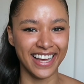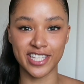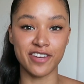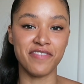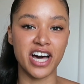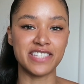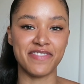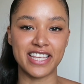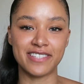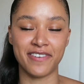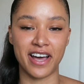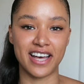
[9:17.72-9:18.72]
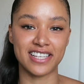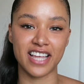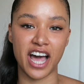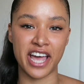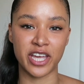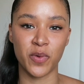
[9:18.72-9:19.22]
So first things first,
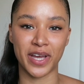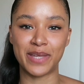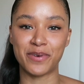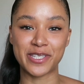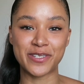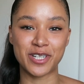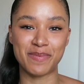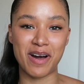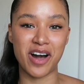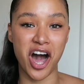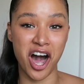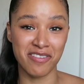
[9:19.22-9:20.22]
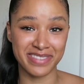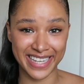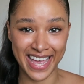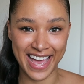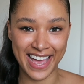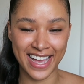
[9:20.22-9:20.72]
I quickly want to talk about
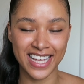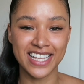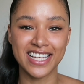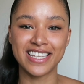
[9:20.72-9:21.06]
Aftercare.